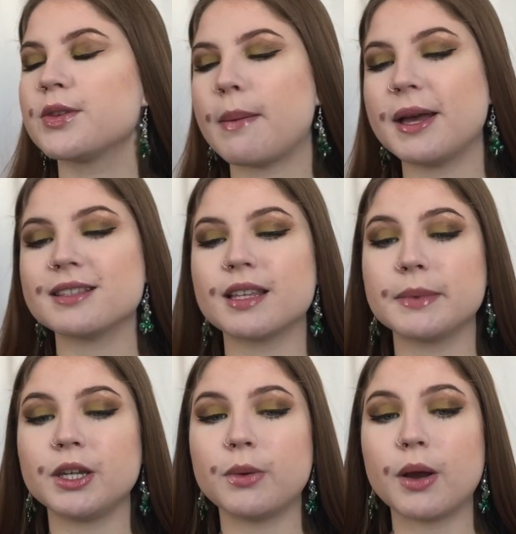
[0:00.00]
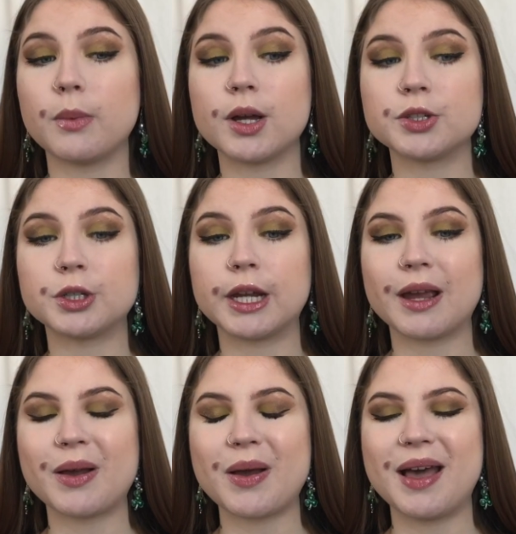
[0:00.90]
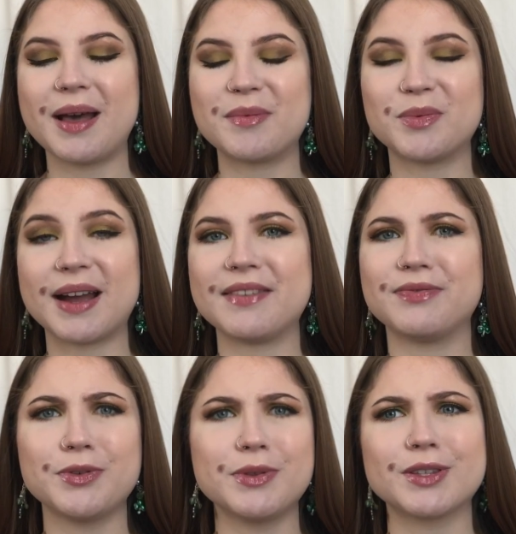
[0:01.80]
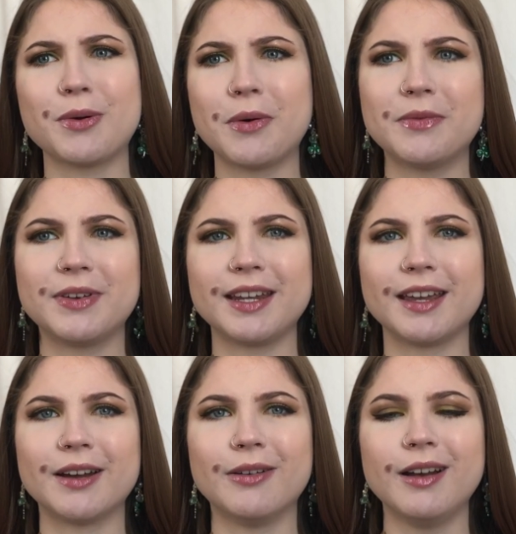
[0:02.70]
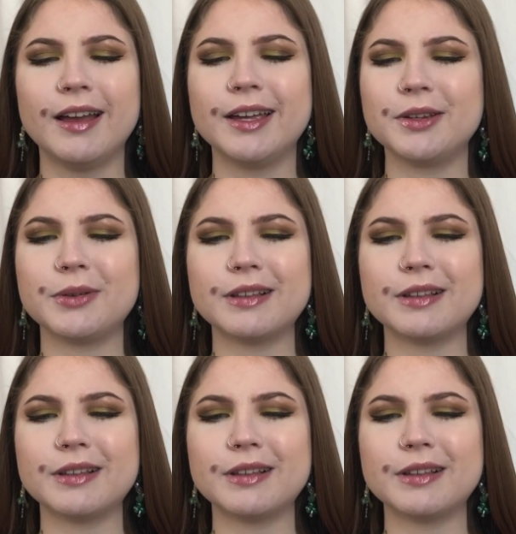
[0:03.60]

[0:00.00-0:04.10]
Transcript: So I bet some of you are wondering why through this whole video you